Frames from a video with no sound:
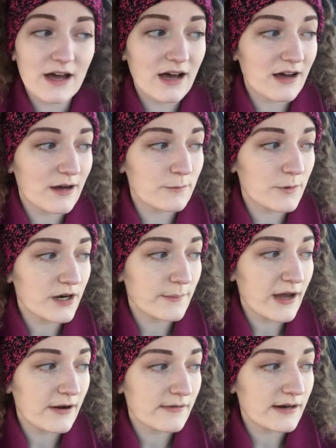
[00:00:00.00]
where
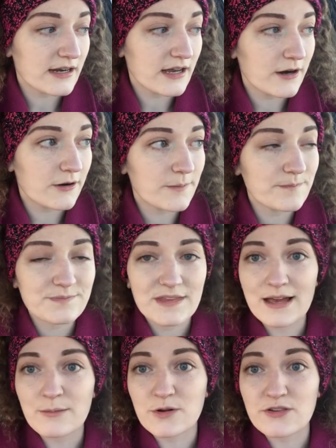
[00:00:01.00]
I'm at right now
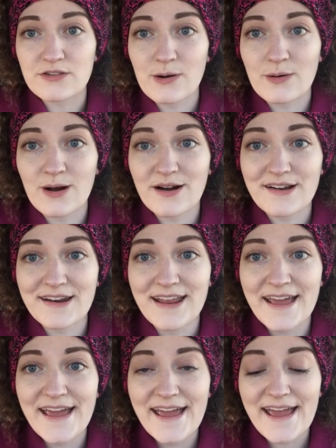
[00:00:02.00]
and what's going on.
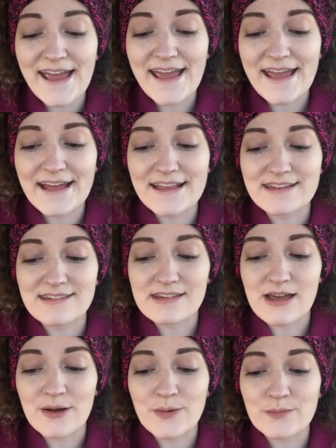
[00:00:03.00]
And
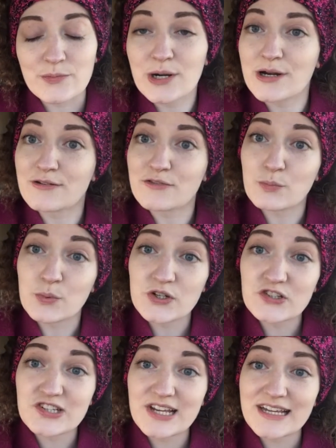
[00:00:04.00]
prayers
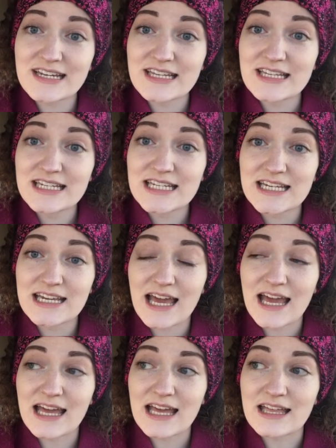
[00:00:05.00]
appreciated,
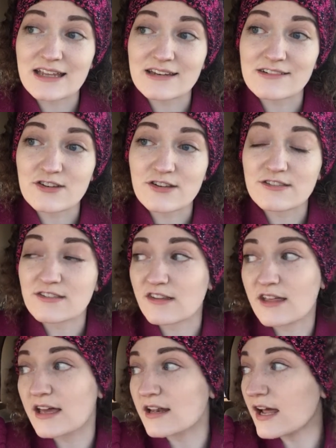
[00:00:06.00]
and just
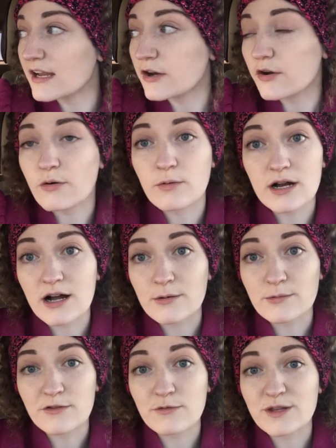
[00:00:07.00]
so that I know what
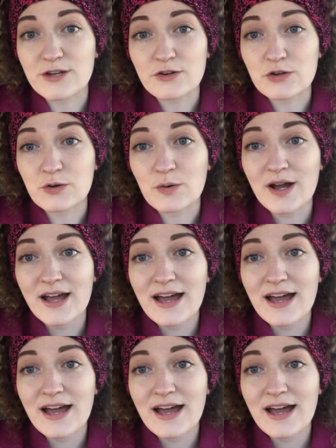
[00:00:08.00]
God wants me to do.